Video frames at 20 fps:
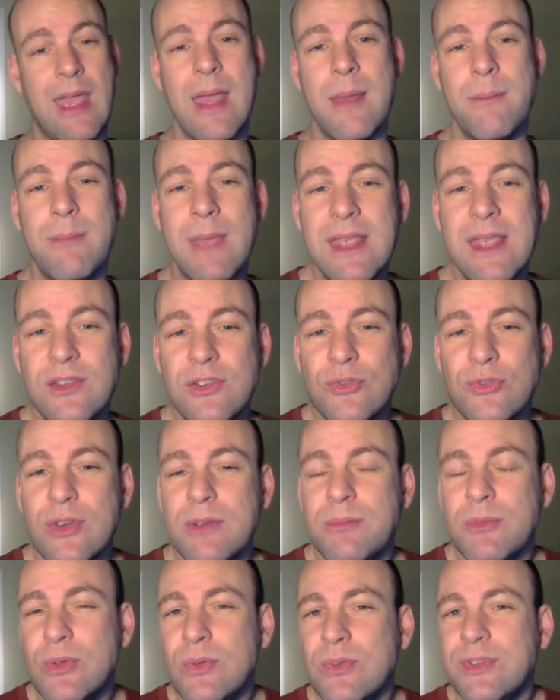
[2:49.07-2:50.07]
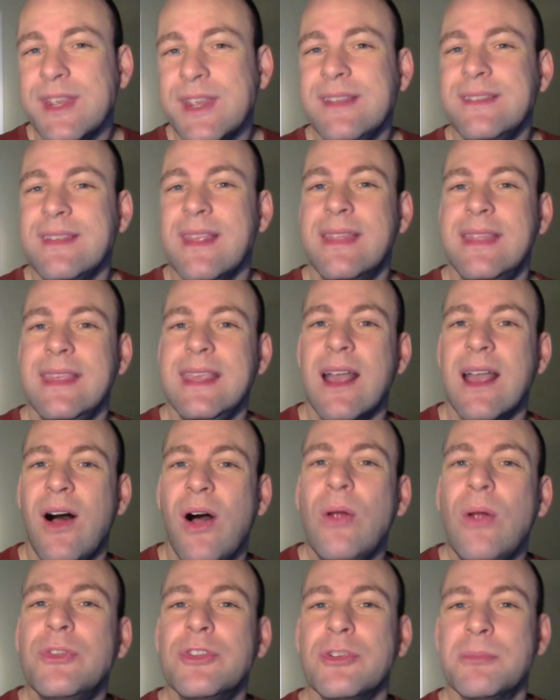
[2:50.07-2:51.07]
Mainstream news is the
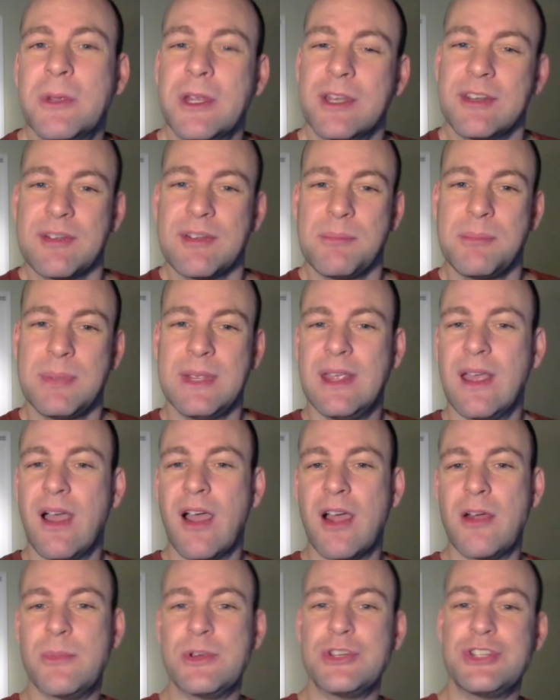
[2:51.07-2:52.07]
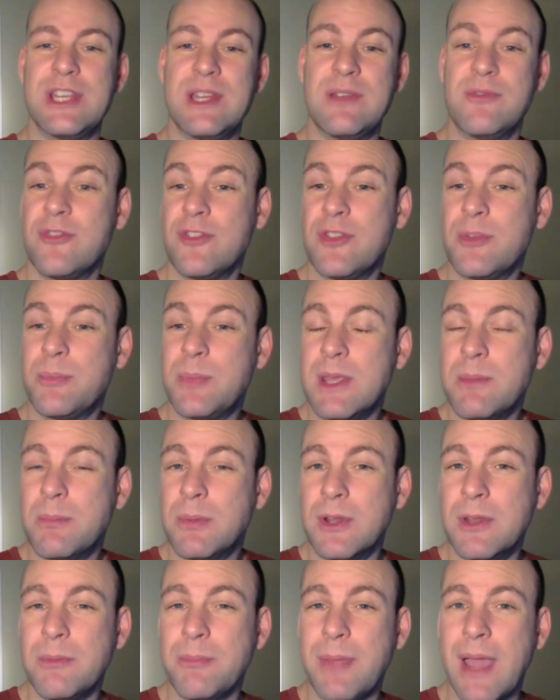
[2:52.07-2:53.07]
ultimate P R machine for the
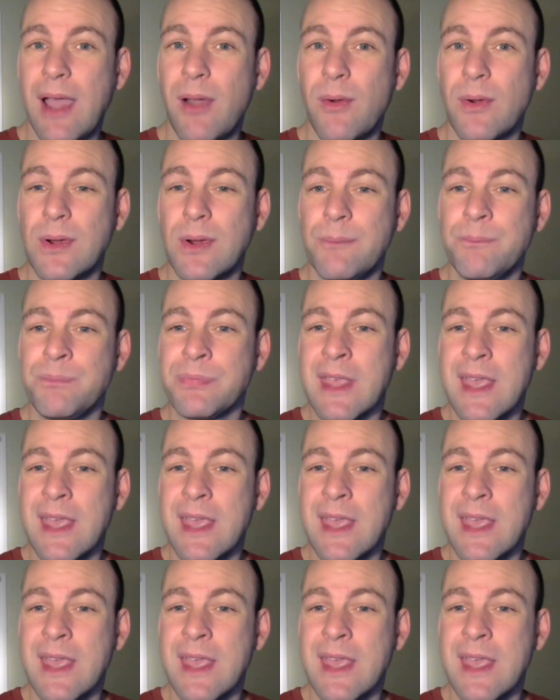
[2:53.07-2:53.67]
people in power.